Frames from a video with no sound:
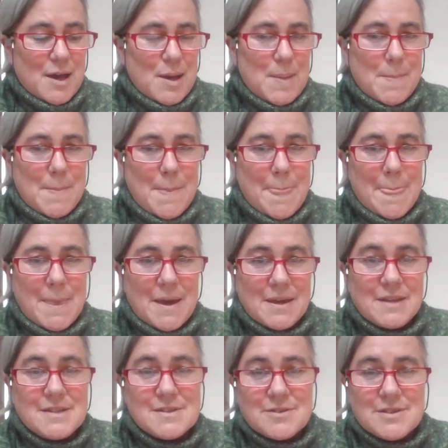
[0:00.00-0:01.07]
And
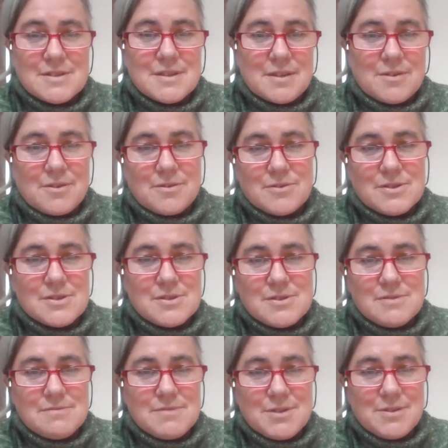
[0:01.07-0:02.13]
he sort of said, oh,
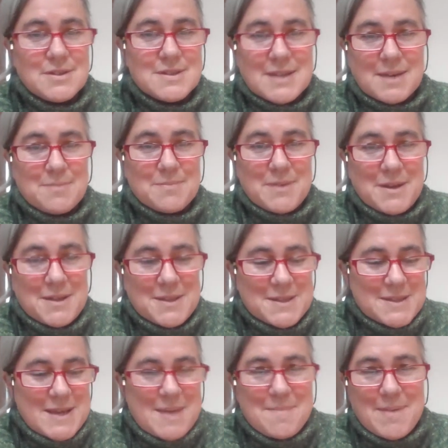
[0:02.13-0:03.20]
just do the
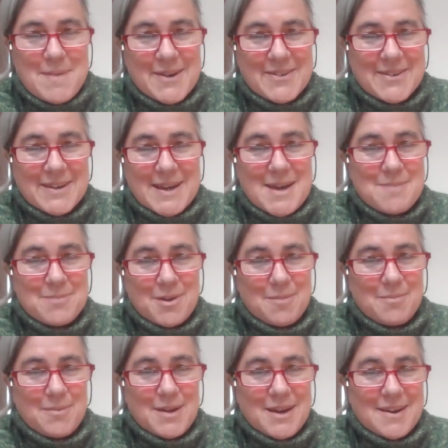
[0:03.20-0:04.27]
same pattern
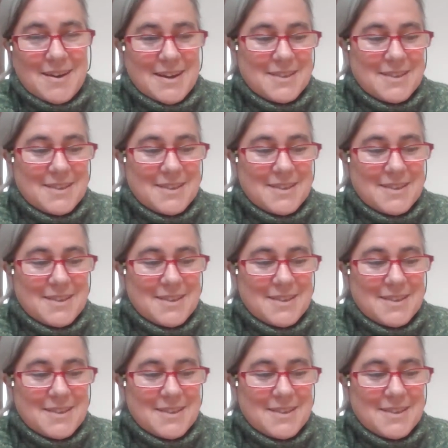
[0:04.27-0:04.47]
again, Mum.